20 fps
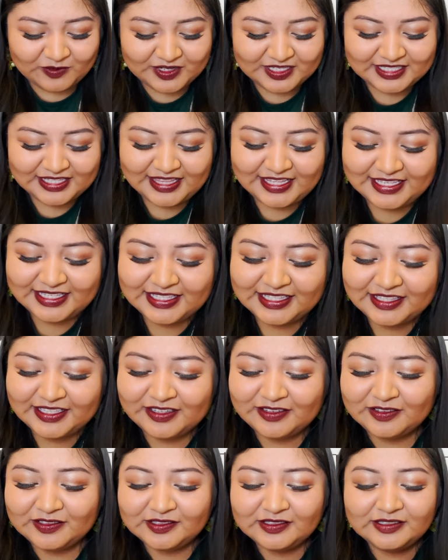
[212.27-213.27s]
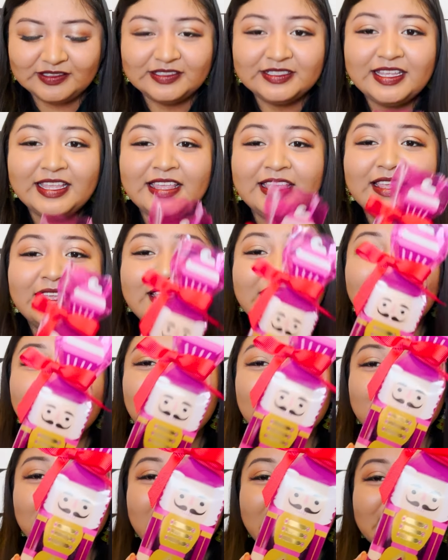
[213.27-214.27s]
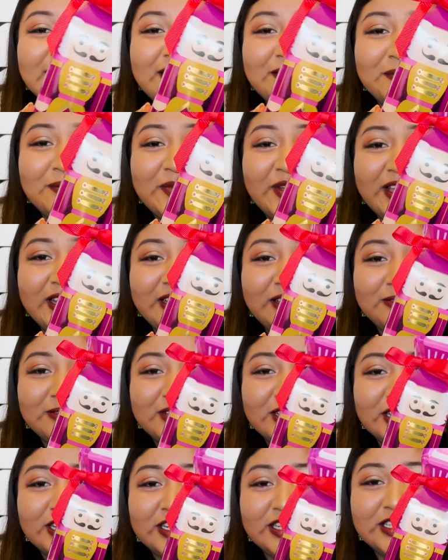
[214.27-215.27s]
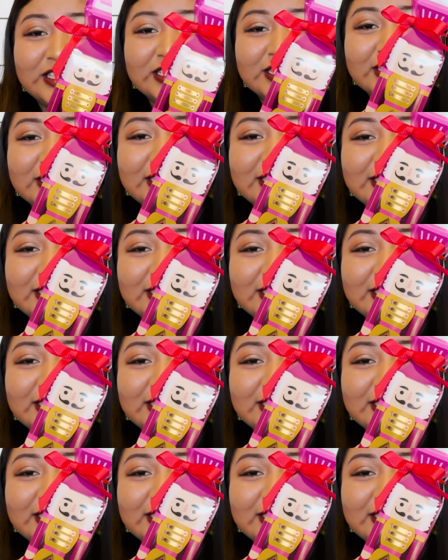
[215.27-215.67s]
was this little Bath and Body Works